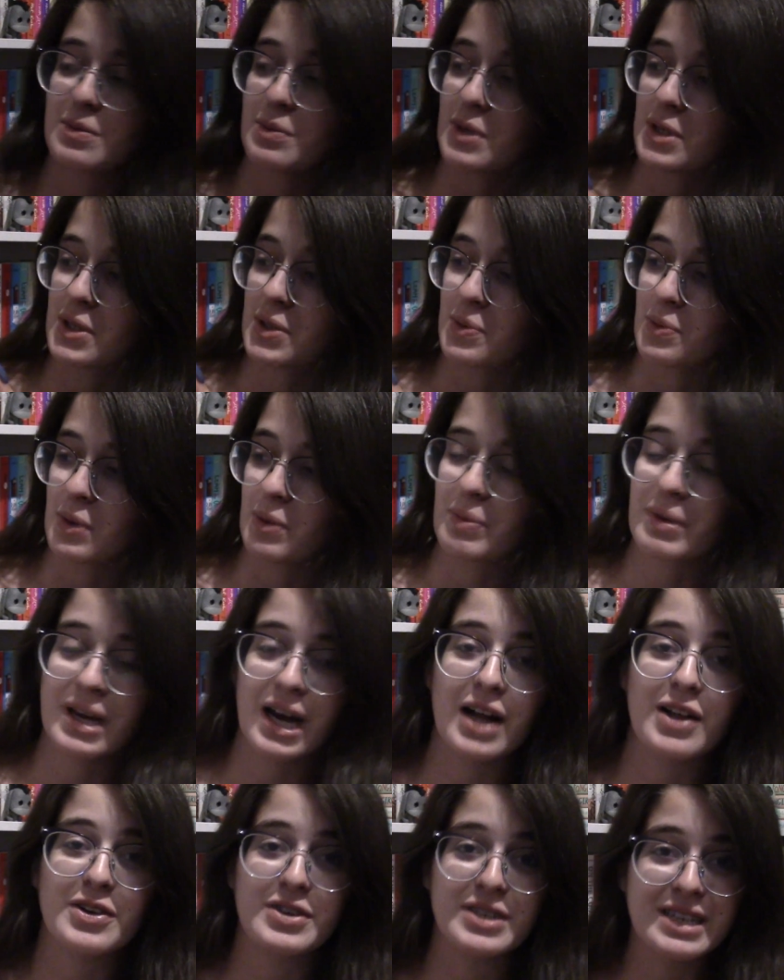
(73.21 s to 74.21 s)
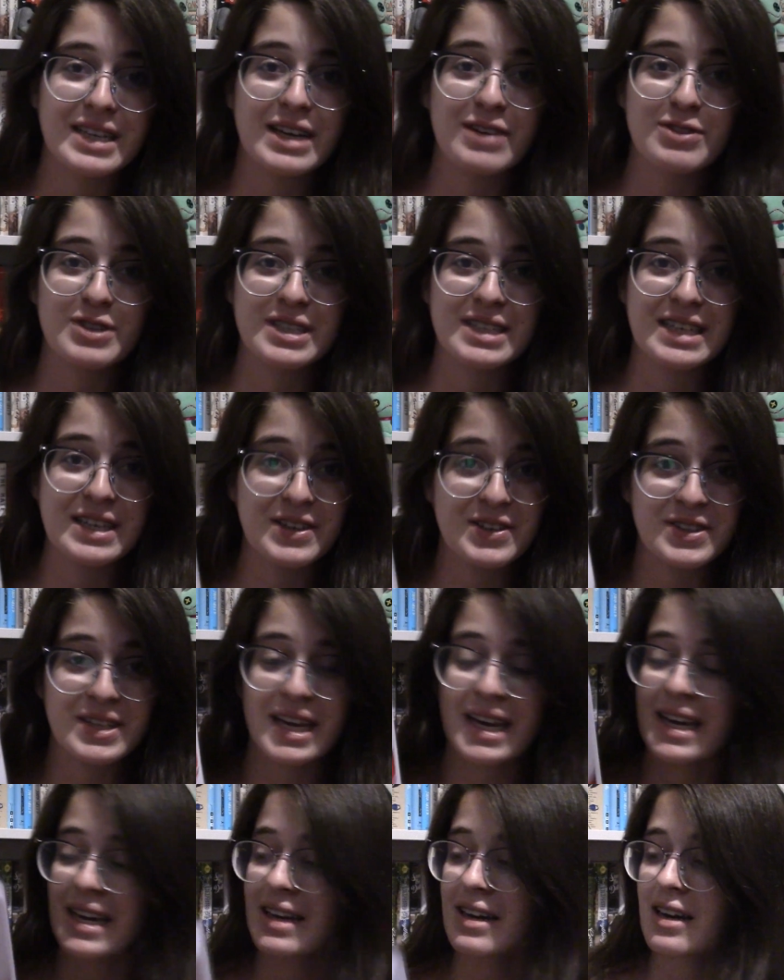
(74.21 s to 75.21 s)
which will be colored in every single
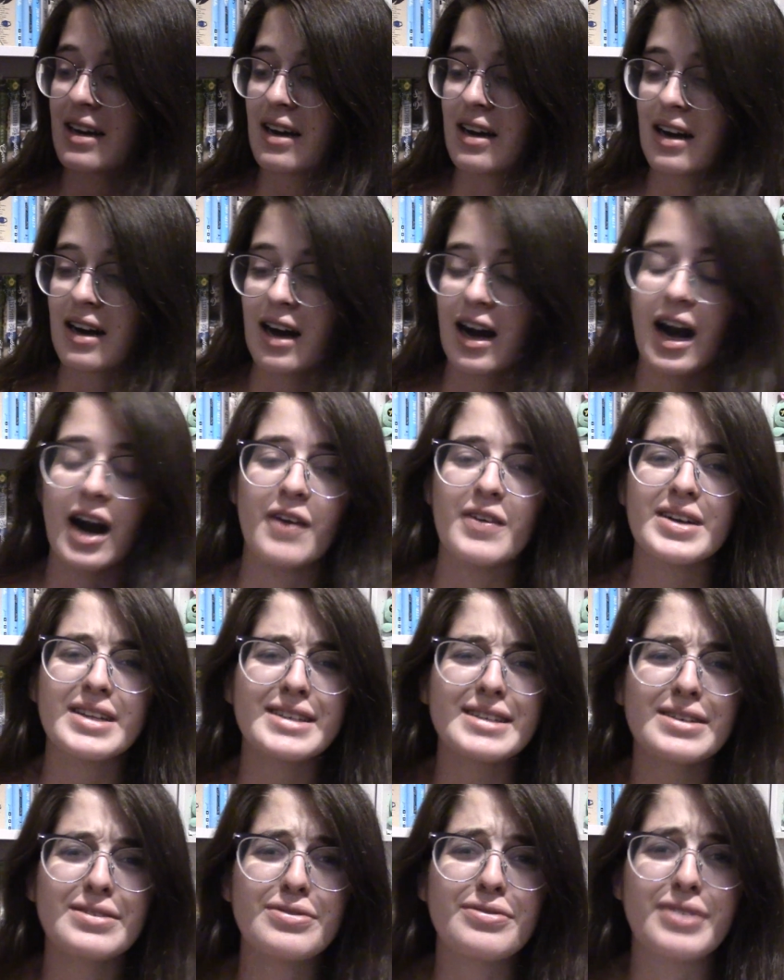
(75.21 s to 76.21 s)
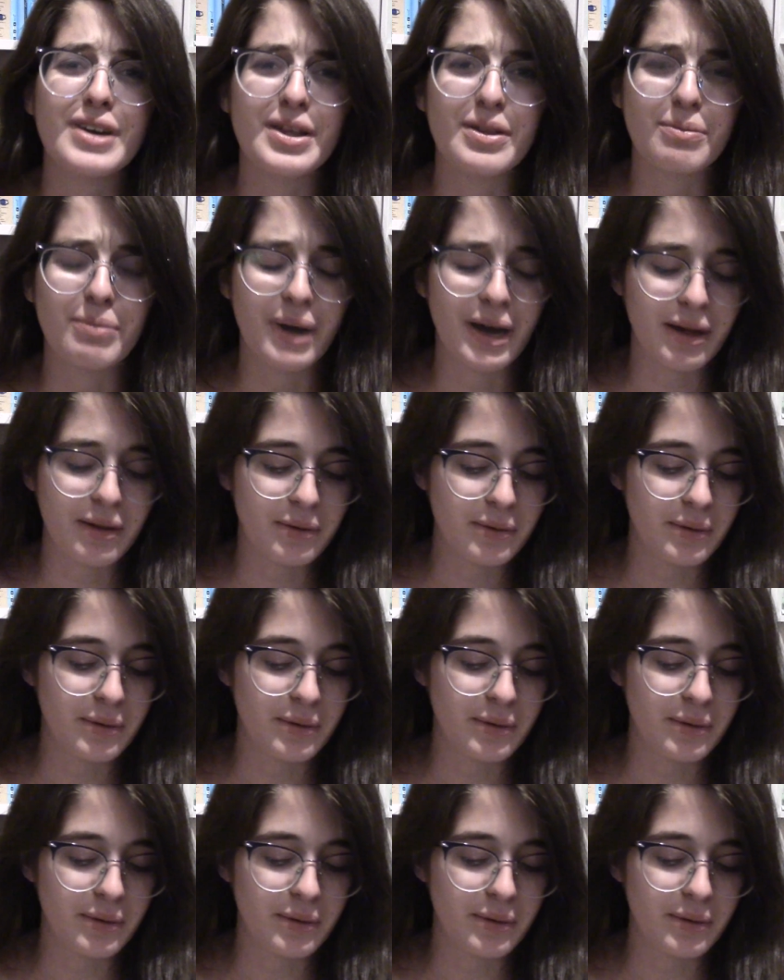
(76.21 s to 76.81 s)
day. Oh, it's the 5th, by the